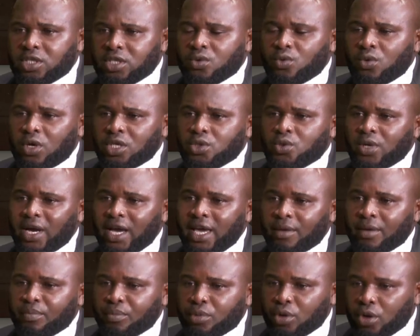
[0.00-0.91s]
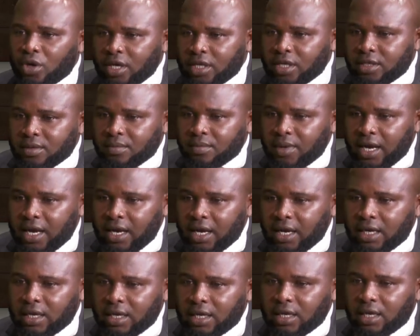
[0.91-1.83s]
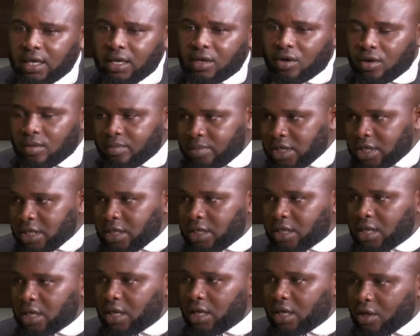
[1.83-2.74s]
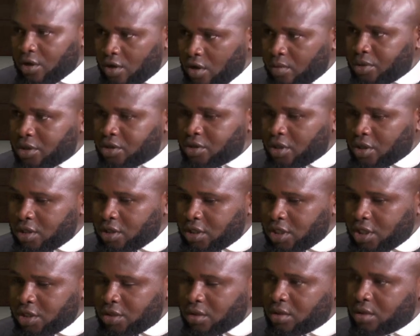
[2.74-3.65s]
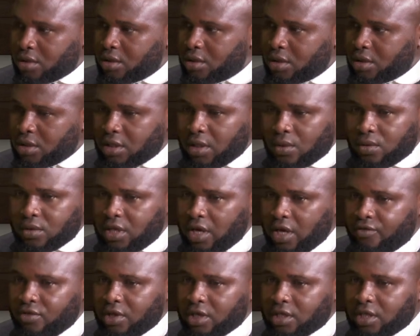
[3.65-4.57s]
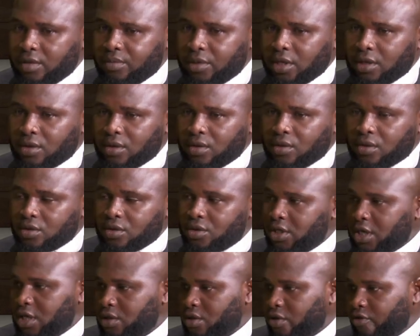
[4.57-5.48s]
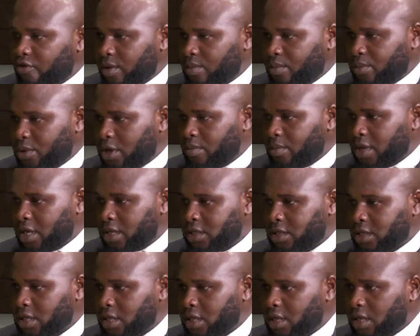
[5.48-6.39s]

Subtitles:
Once you are employed by a company, a corporate organization, there will definitely be contract of employment.